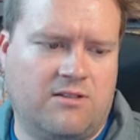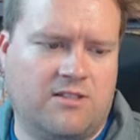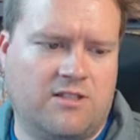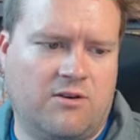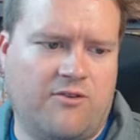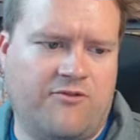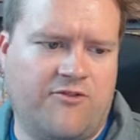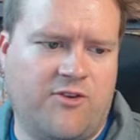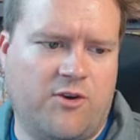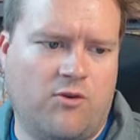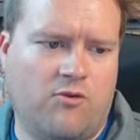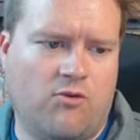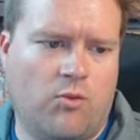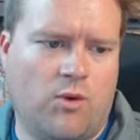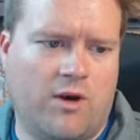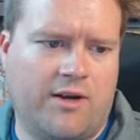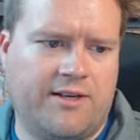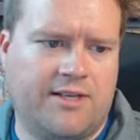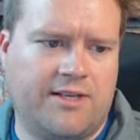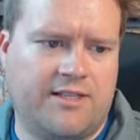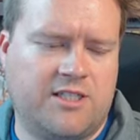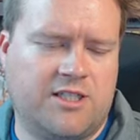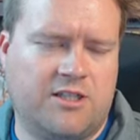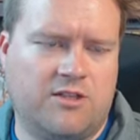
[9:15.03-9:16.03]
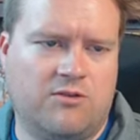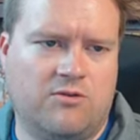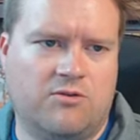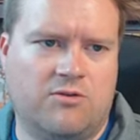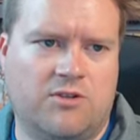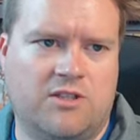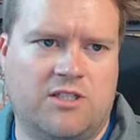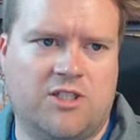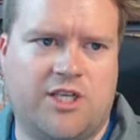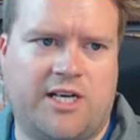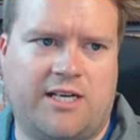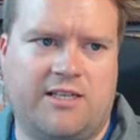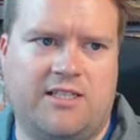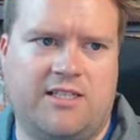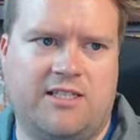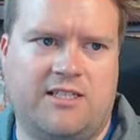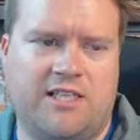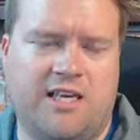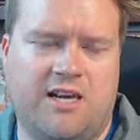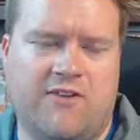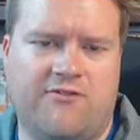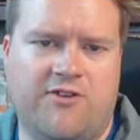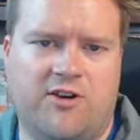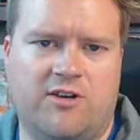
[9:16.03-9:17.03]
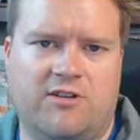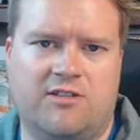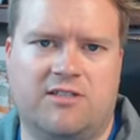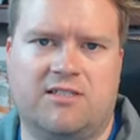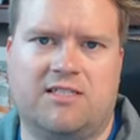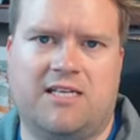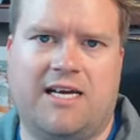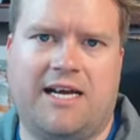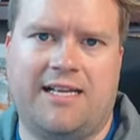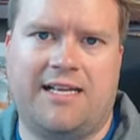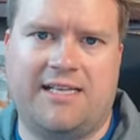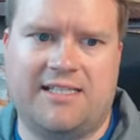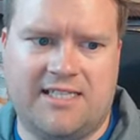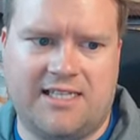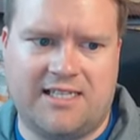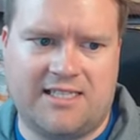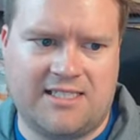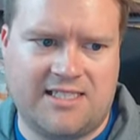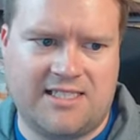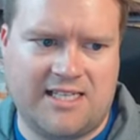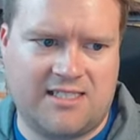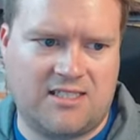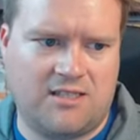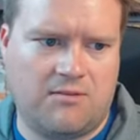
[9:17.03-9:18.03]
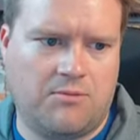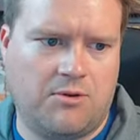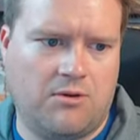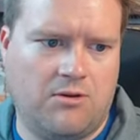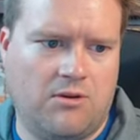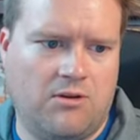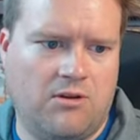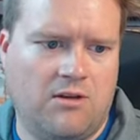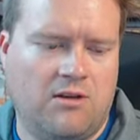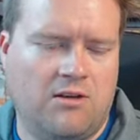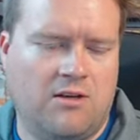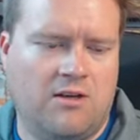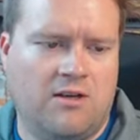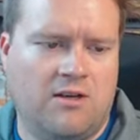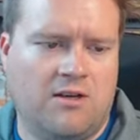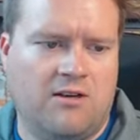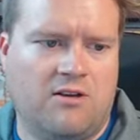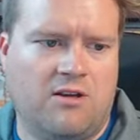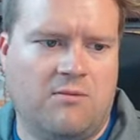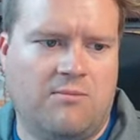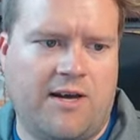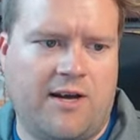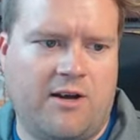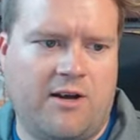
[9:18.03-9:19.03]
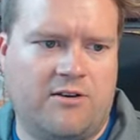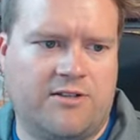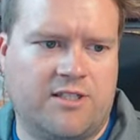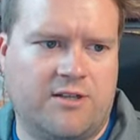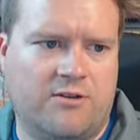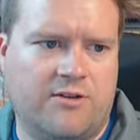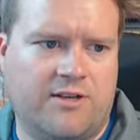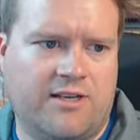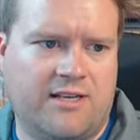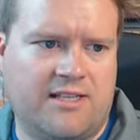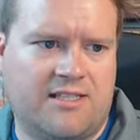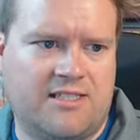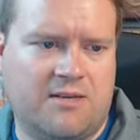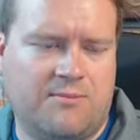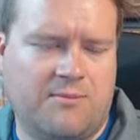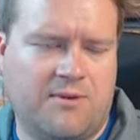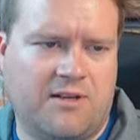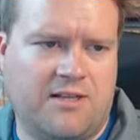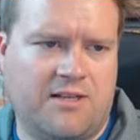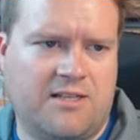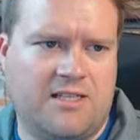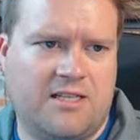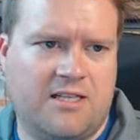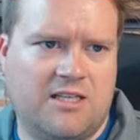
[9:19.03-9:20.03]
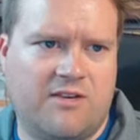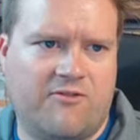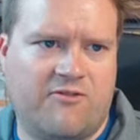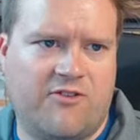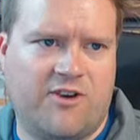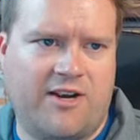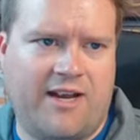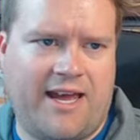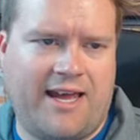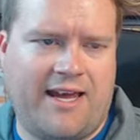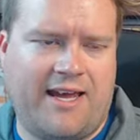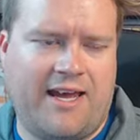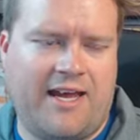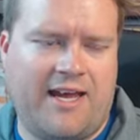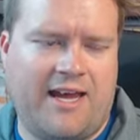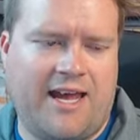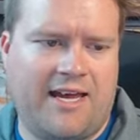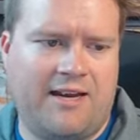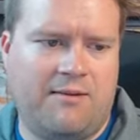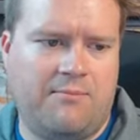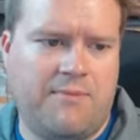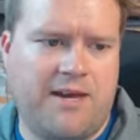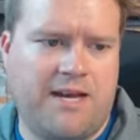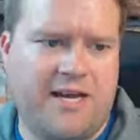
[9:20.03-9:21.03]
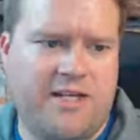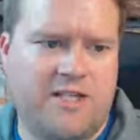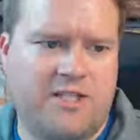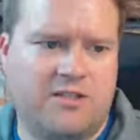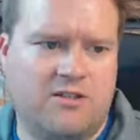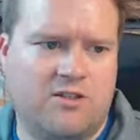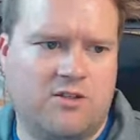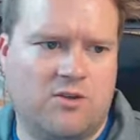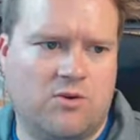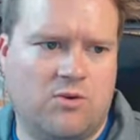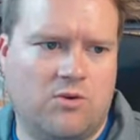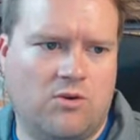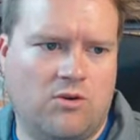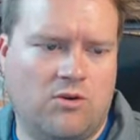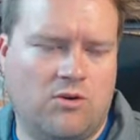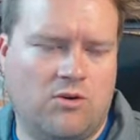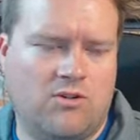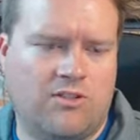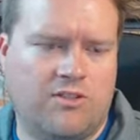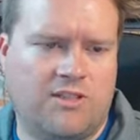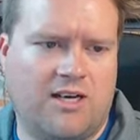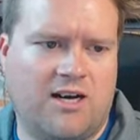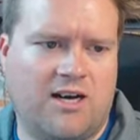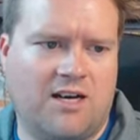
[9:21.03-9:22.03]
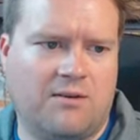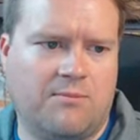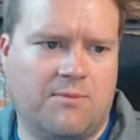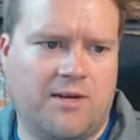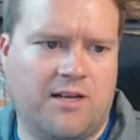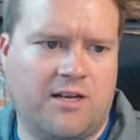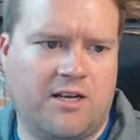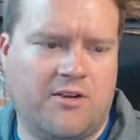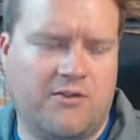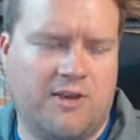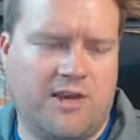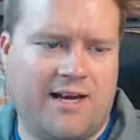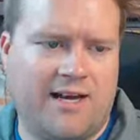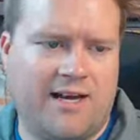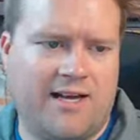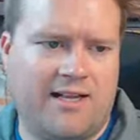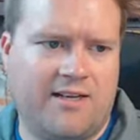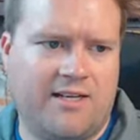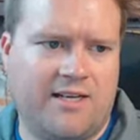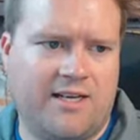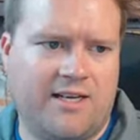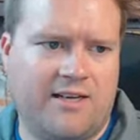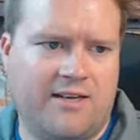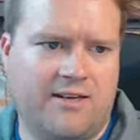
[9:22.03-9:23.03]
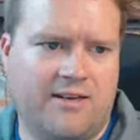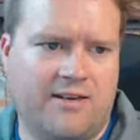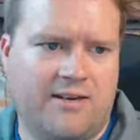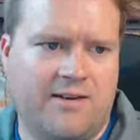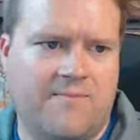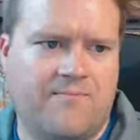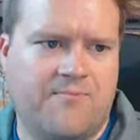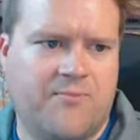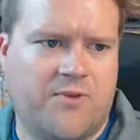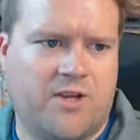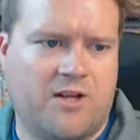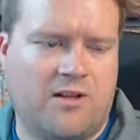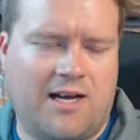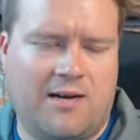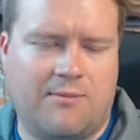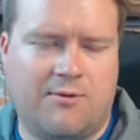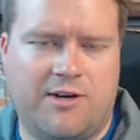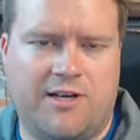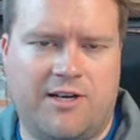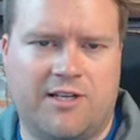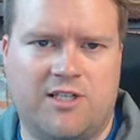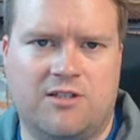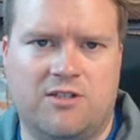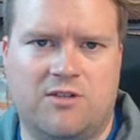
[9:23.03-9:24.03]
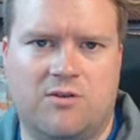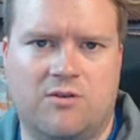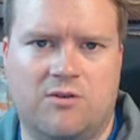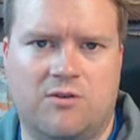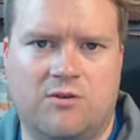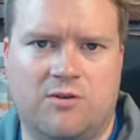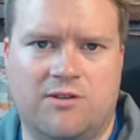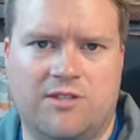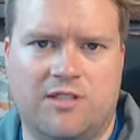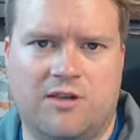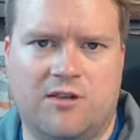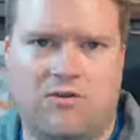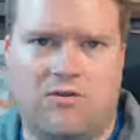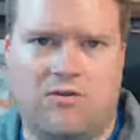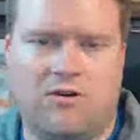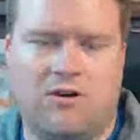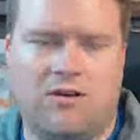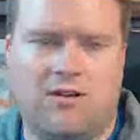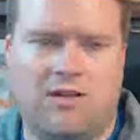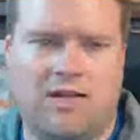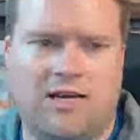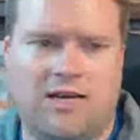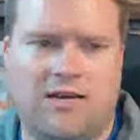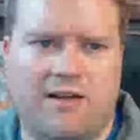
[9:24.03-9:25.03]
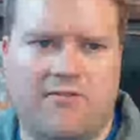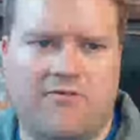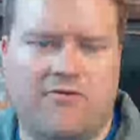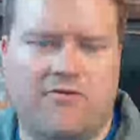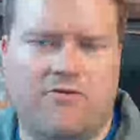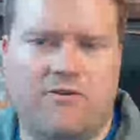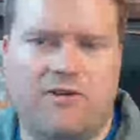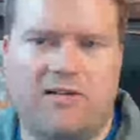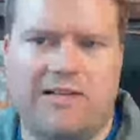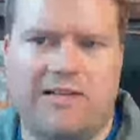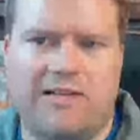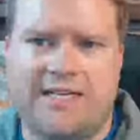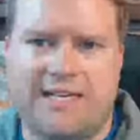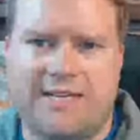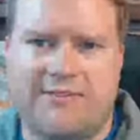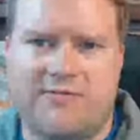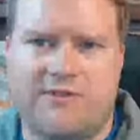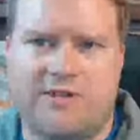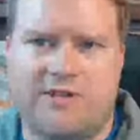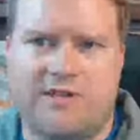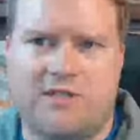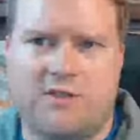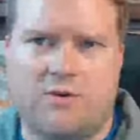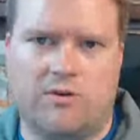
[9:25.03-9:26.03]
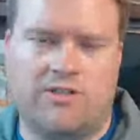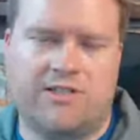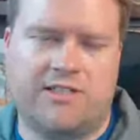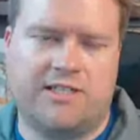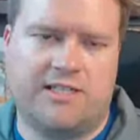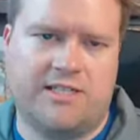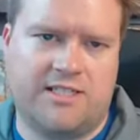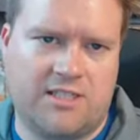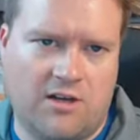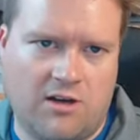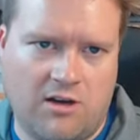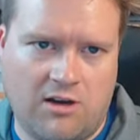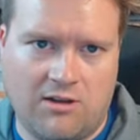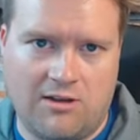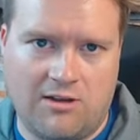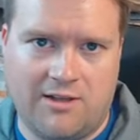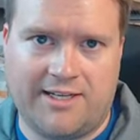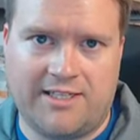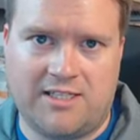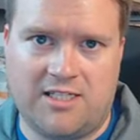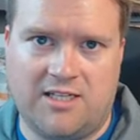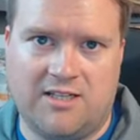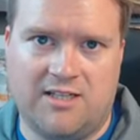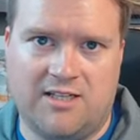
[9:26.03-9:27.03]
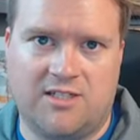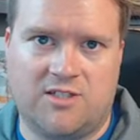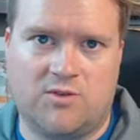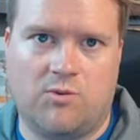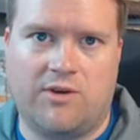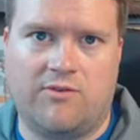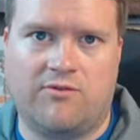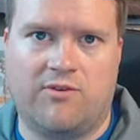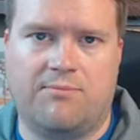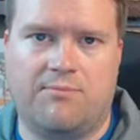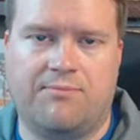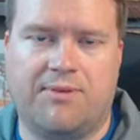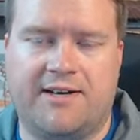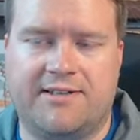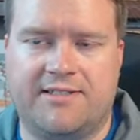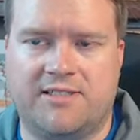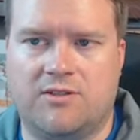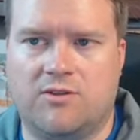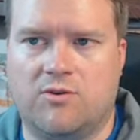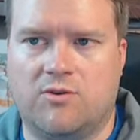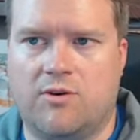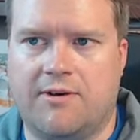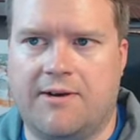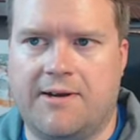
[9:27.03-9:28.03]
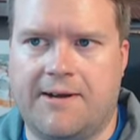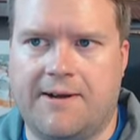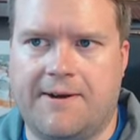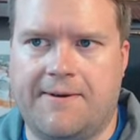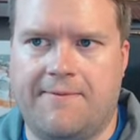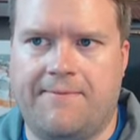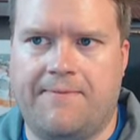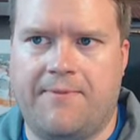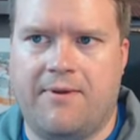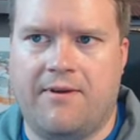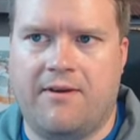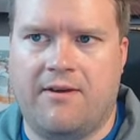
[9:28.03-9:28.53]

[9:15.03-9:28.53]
So if you wanted to check to see if your site is accessible, you might also look at some different uh, animation tools, augmented reality, collaboration tools. So, a lot of really neat resources all linked in this one repository here.